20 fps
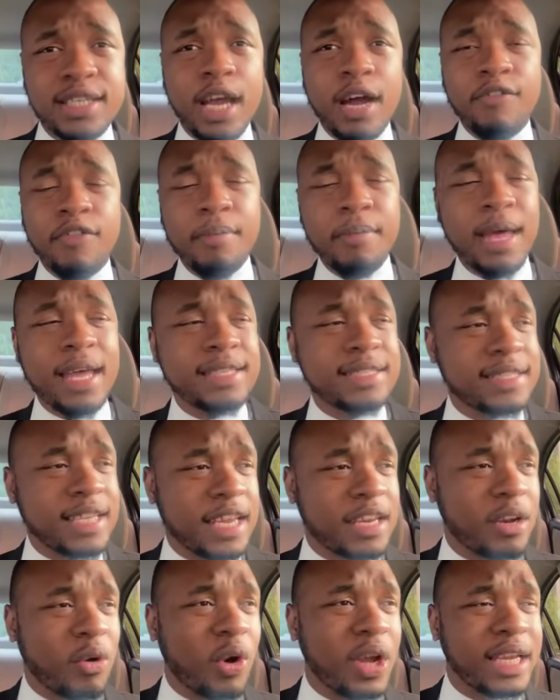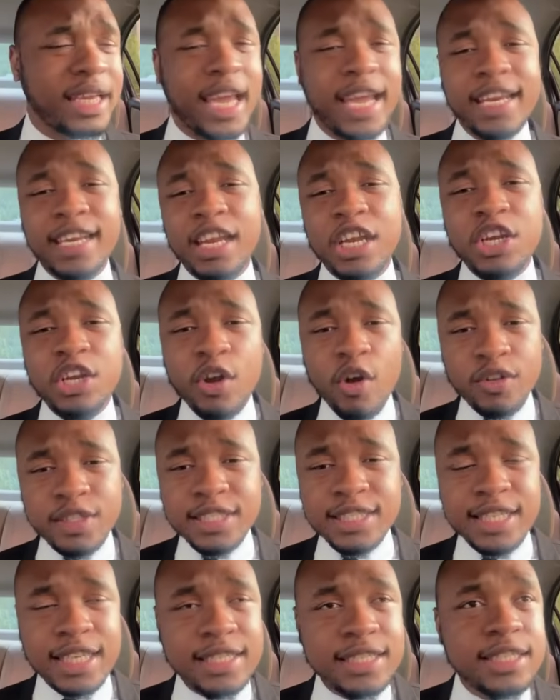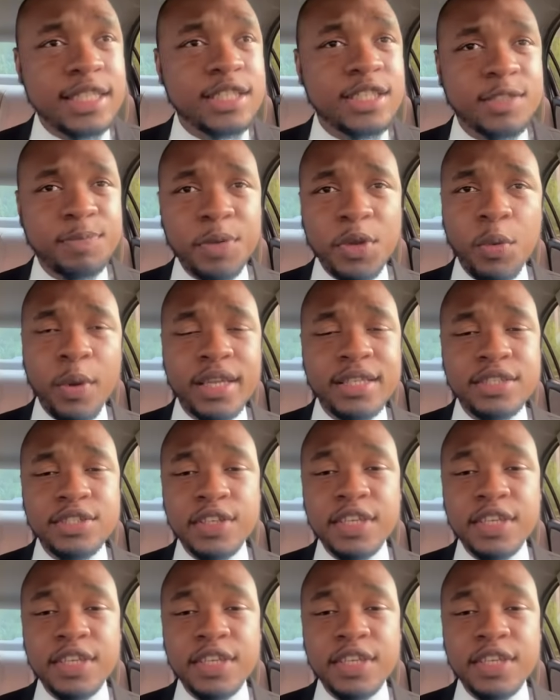government and all kind of nonsense he's spewing